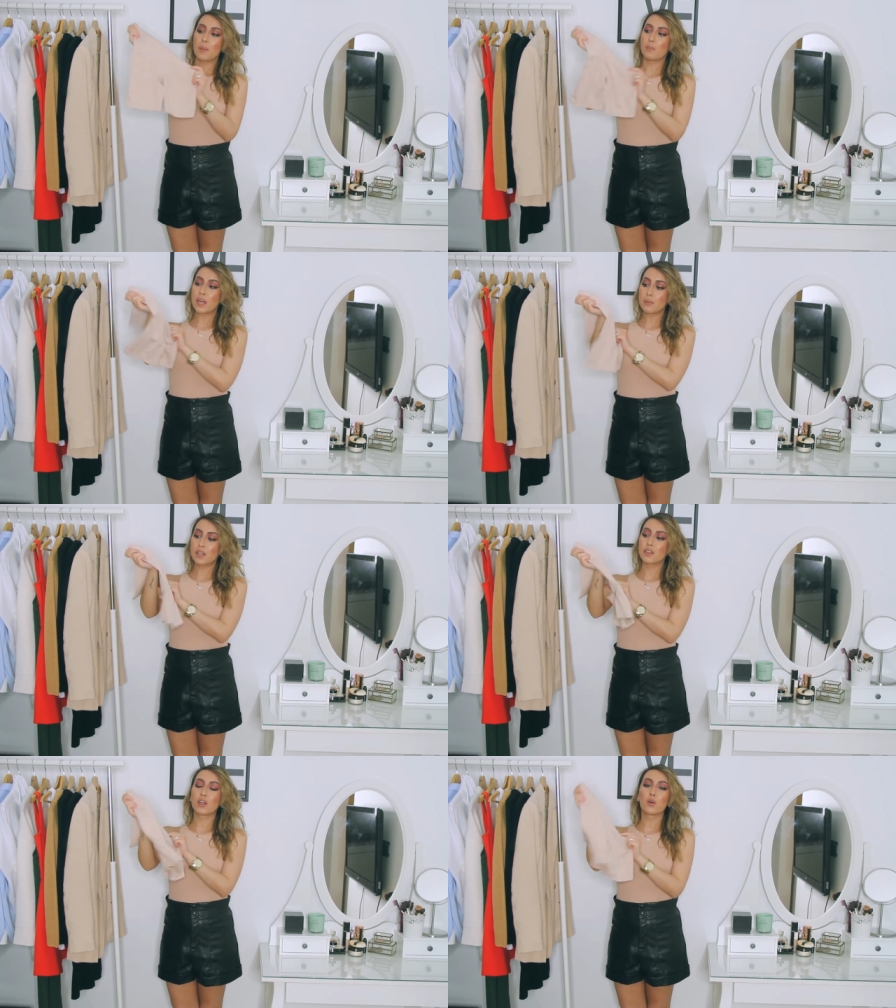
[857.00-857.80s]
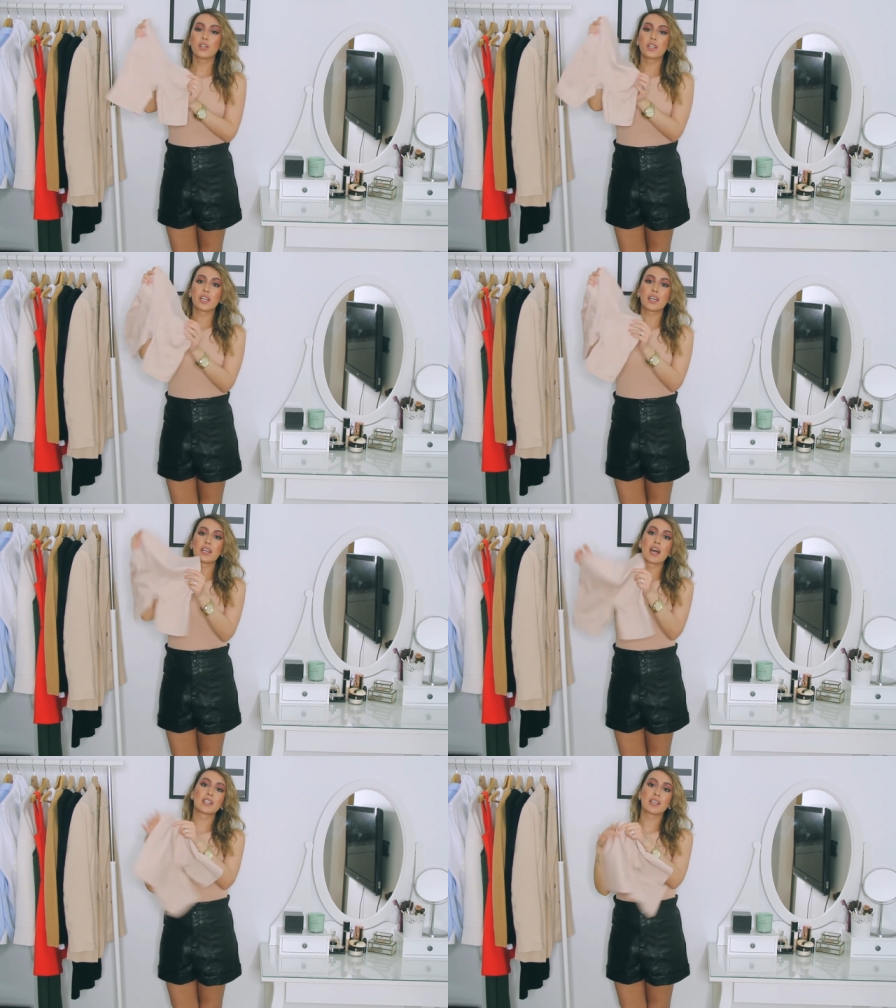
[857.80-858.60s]
Maybe the only thing,
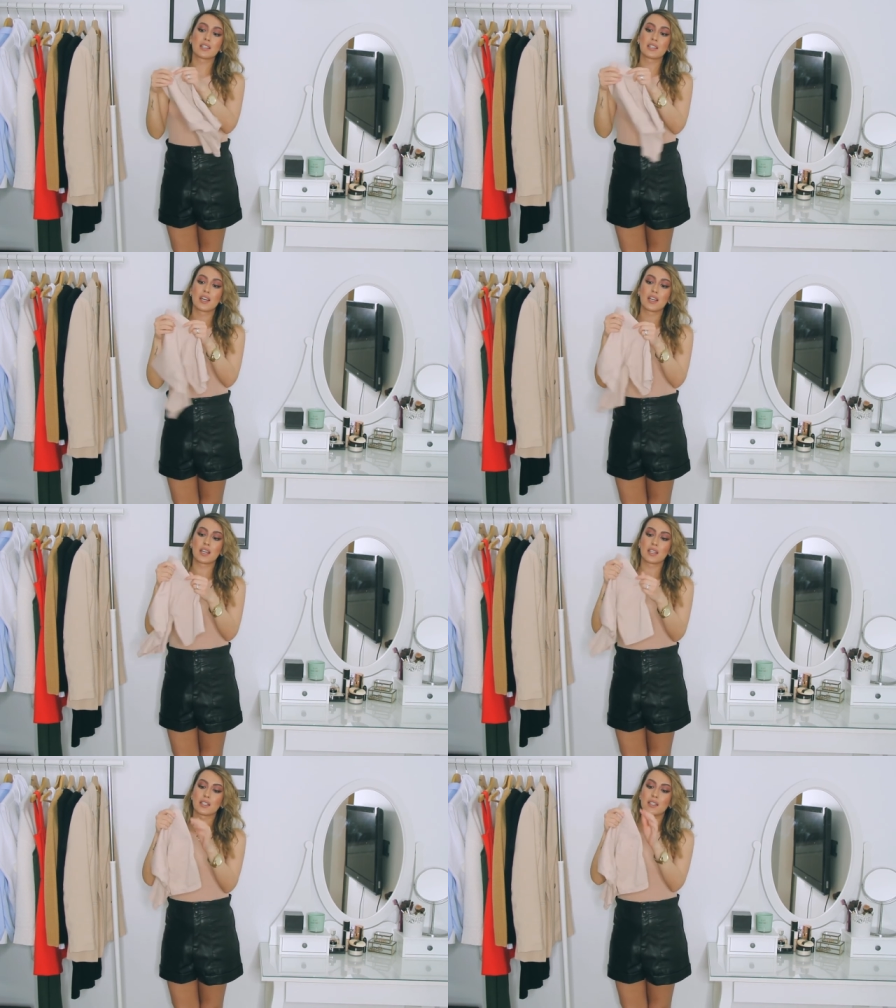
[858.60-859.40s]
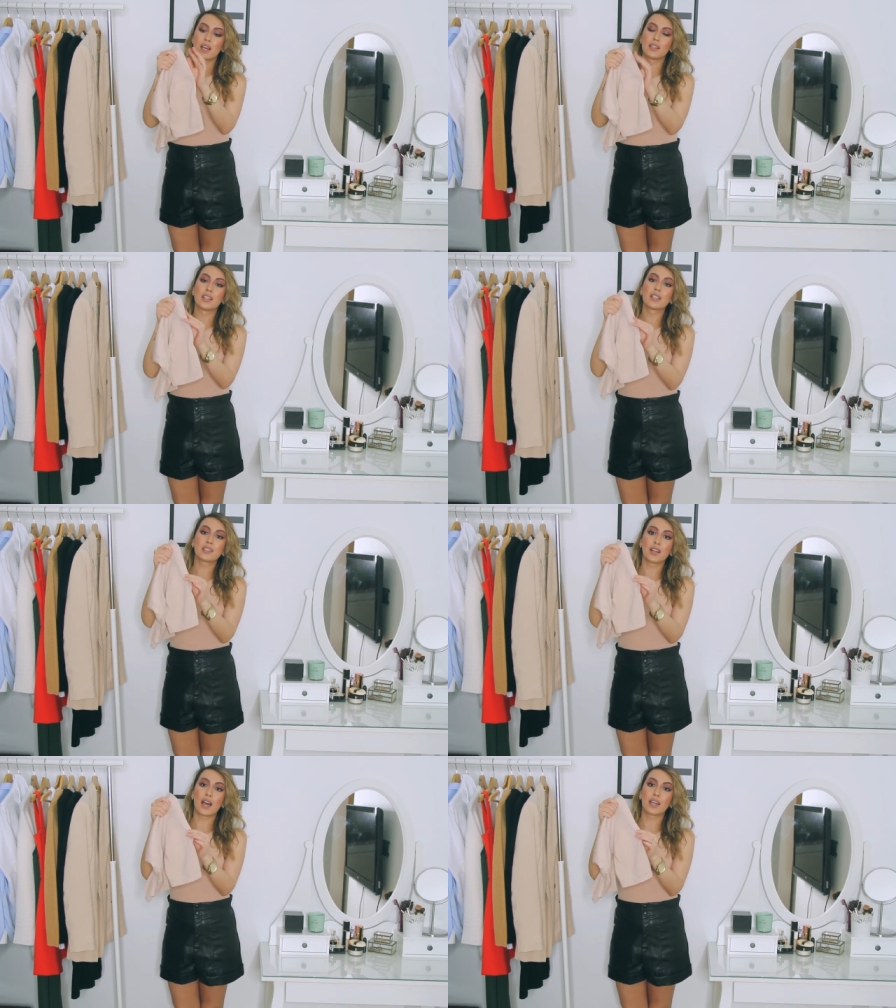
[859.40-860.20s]
as I said, is that this
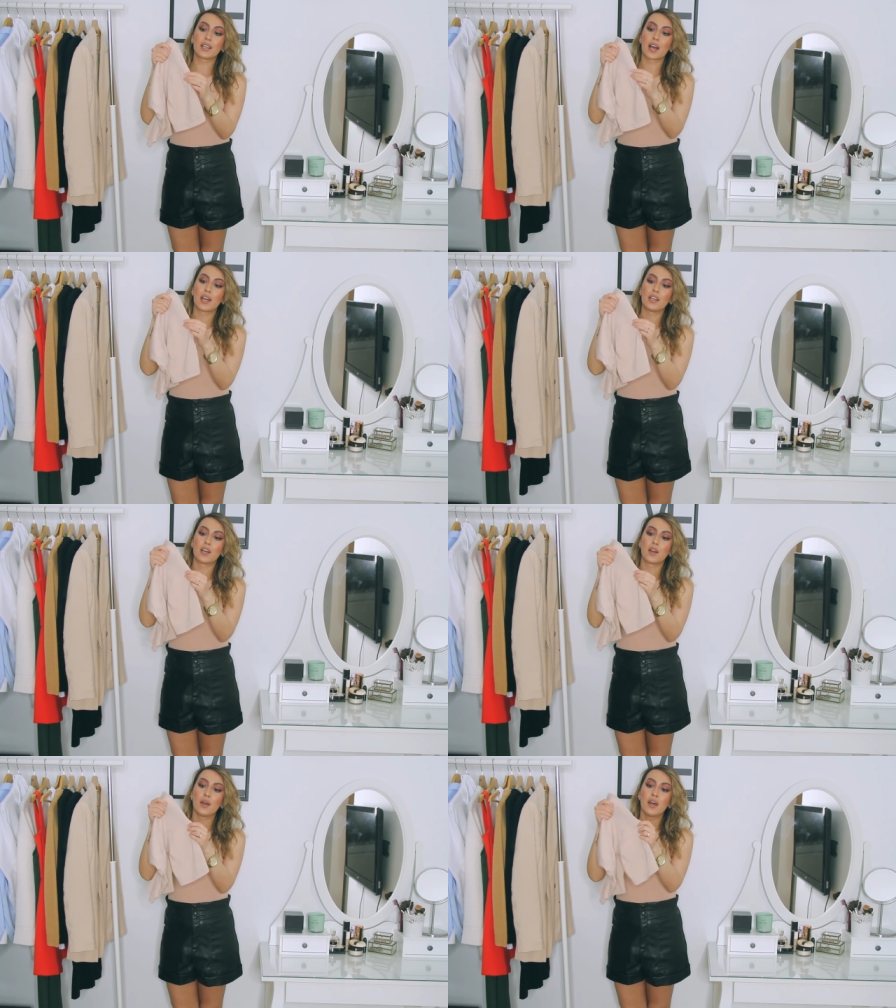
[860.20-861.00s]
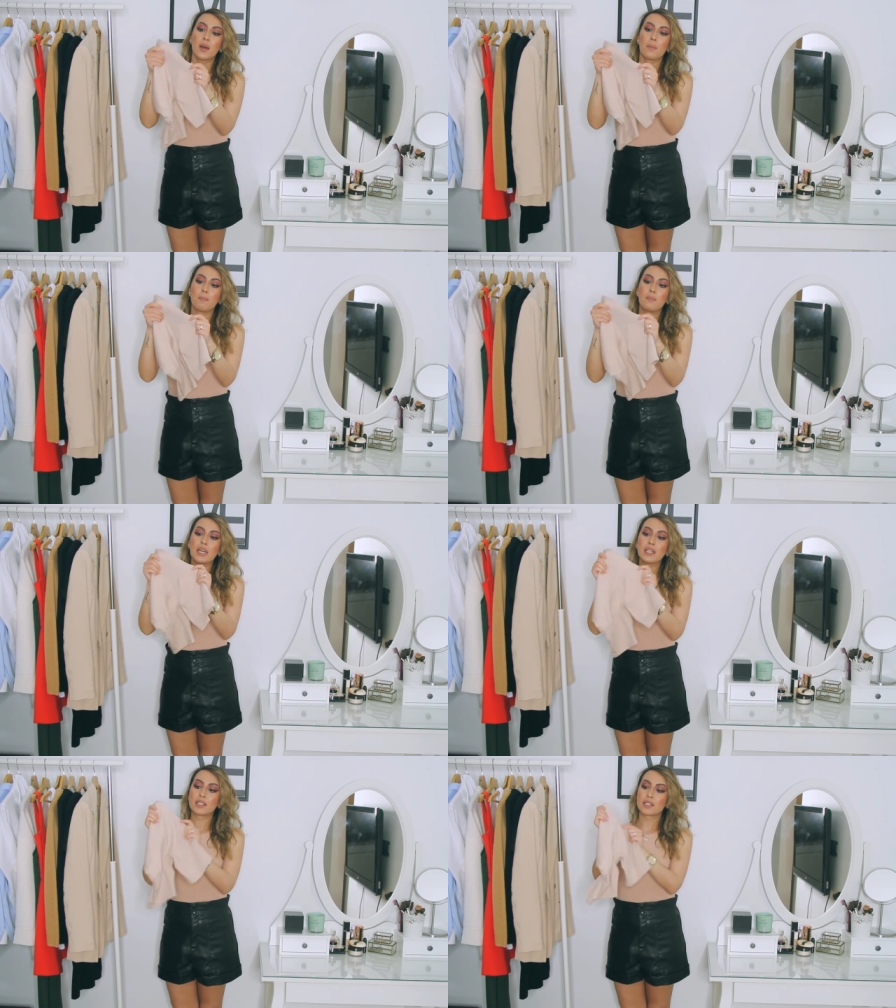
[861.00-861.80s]
line kind of
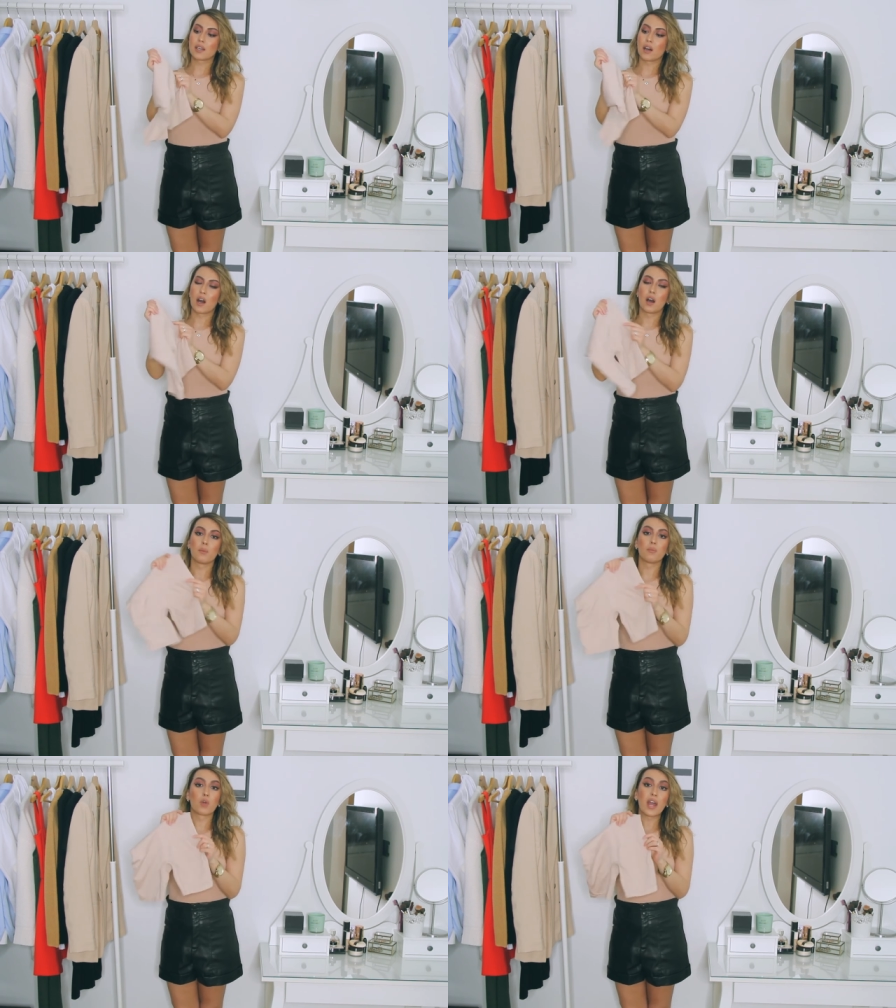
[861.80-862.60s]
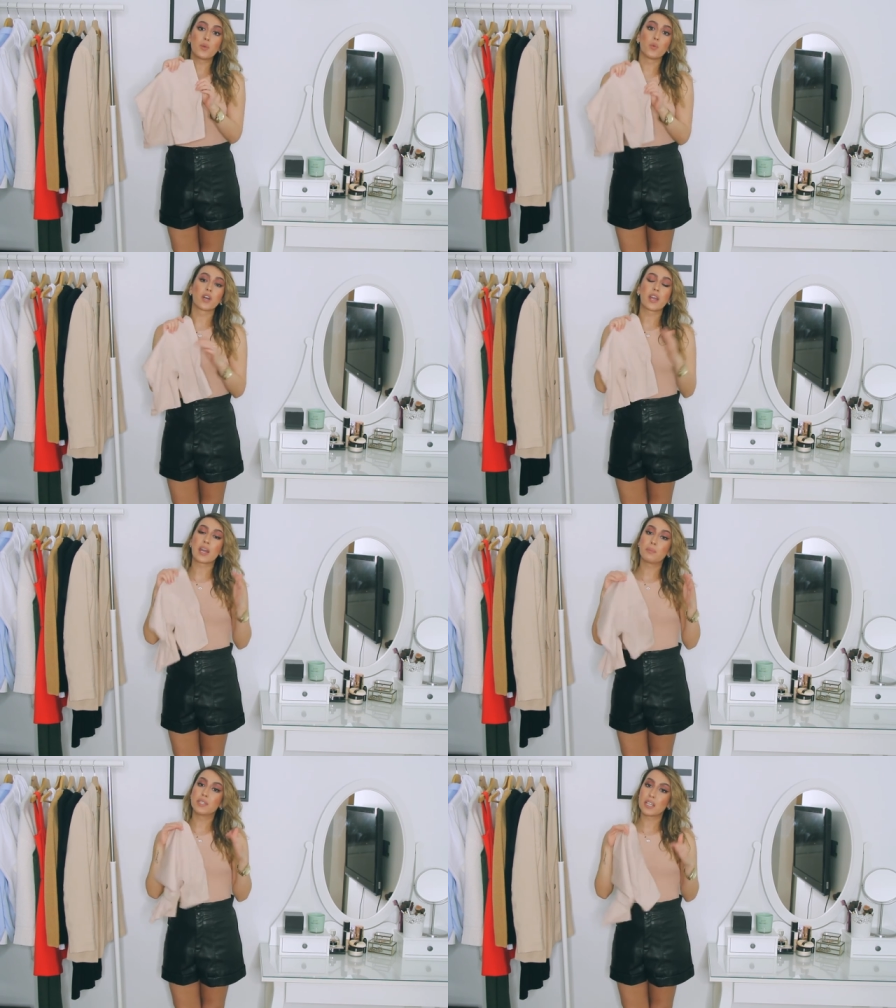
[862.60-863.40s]
meets um, right where
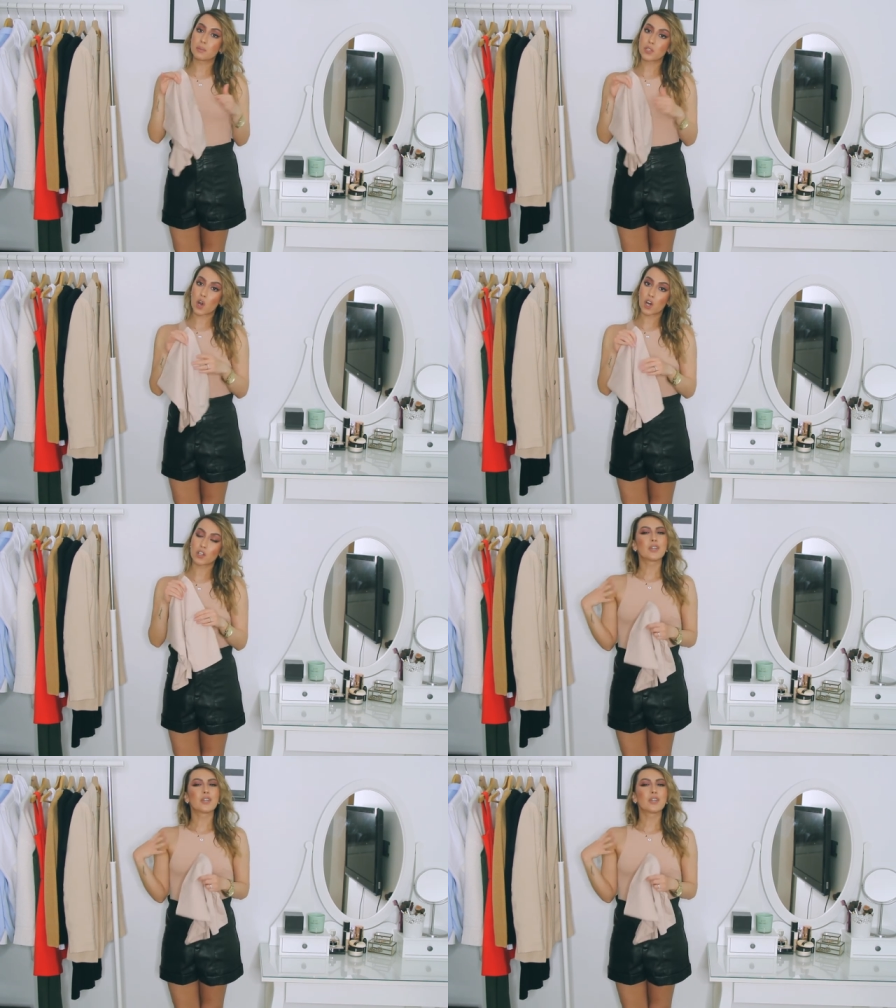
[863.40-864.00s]
hip dips are.